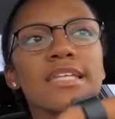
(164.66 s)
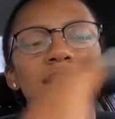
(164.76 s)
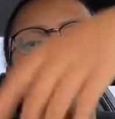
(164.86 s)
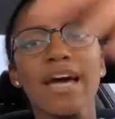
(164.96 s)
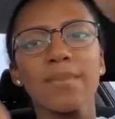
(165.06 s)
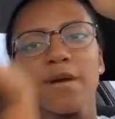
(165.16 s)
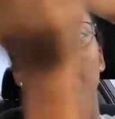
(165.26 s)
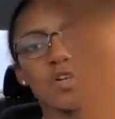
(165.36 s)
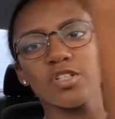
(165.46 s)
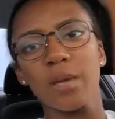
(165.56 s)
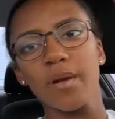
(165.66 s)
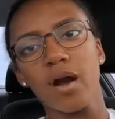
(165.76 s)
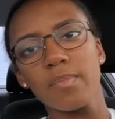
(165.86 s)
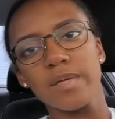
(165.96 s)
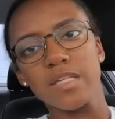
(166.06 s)
didn't like my first job at
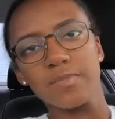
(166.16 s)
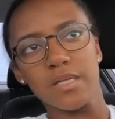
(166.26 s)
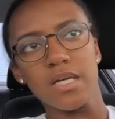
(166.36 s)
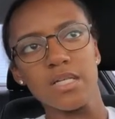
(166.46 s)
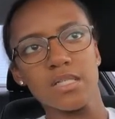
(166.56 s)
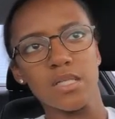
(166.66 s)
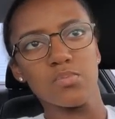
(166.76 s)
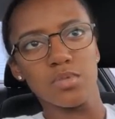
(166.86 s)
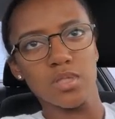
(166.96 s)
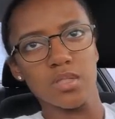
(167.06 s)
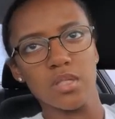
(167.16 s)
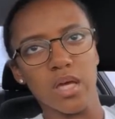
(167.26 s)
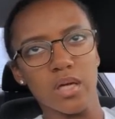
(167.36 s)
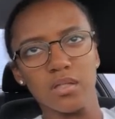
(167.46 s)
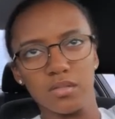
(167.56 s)
Arby's because it was just
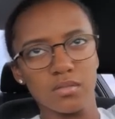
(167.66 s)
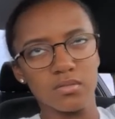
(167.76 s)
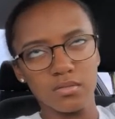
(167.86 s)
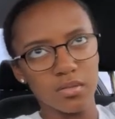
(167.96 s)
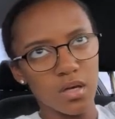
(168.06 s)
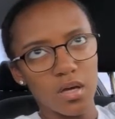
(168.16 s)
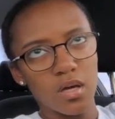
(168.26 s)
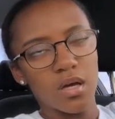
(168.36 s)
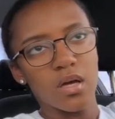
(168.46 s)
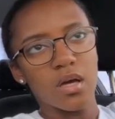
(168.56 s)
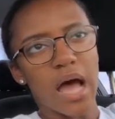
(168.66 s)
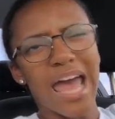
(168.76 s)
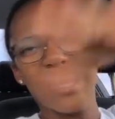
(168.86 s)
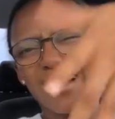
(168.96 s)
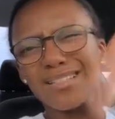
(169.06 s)
like, I
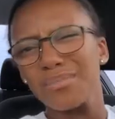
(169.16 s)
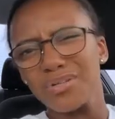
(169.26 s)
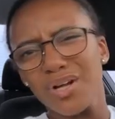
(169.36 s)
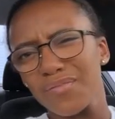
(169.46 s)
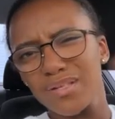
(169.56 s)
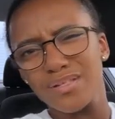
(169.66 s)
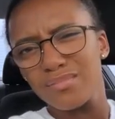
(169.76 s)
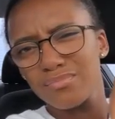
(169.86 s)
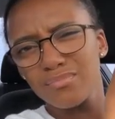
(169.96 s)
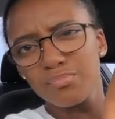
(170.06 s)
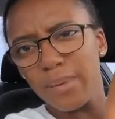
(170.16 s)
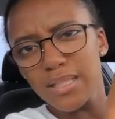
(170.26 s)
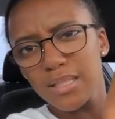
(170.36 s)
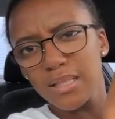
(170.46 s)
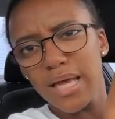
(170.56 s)
hate customer service,
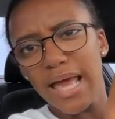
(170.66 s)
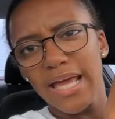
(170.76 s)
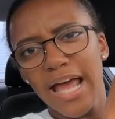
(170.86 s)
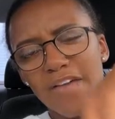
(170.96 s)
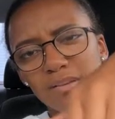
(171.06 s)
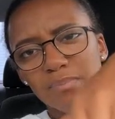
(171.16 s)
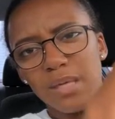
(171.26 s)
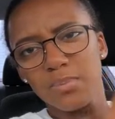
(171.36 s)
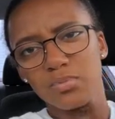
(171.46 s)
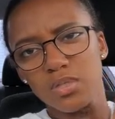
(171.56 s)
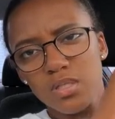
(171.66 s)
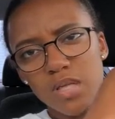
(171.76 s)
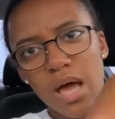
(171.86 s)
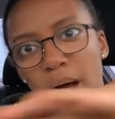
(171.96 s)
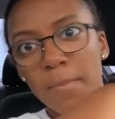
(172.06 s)
basically. I hate having people just,
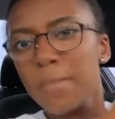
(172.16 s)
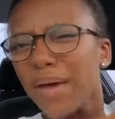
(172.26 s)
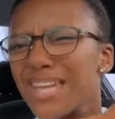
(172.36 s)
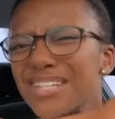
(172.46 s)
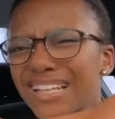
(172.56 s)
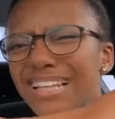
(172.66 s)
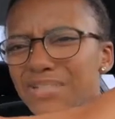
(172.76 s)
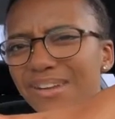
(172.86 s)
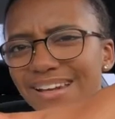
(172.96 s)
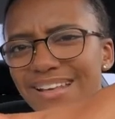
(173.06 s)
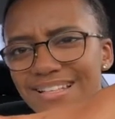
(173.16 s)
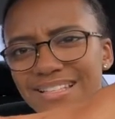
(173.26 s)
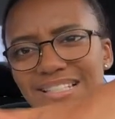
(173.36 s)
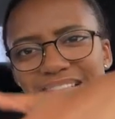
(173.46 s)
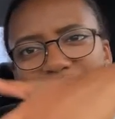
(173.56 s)
I'm impatient. I think that's what it
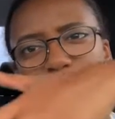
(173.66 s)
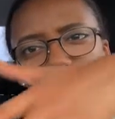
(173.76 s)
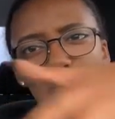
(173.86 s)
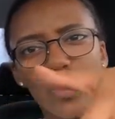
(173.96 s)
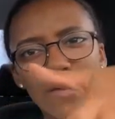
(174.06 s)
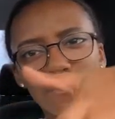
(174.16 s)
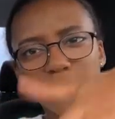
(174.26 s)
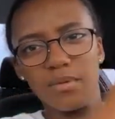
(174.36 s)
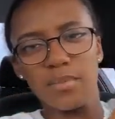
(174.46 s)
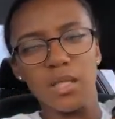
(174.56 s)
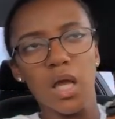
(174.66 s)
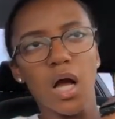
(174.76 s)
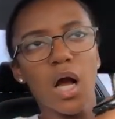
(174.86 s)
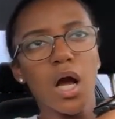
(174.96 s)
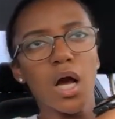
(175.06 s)
is, because I don't want to wait for them to be
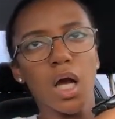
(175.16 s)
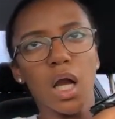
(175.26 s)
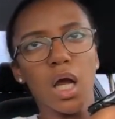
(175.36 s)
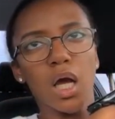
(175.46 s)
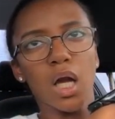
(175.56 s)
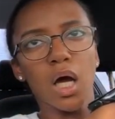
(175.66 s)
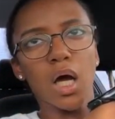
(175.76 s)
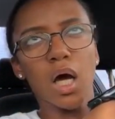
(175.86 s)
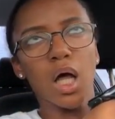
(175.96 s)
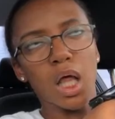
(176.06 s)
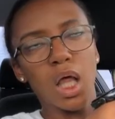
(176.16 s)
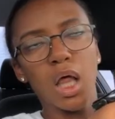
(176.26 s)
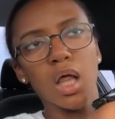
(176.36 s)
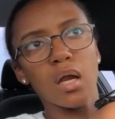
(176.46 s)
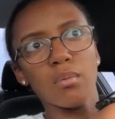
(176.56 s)
like, can I get
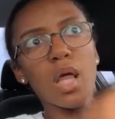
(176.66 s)
a, I don't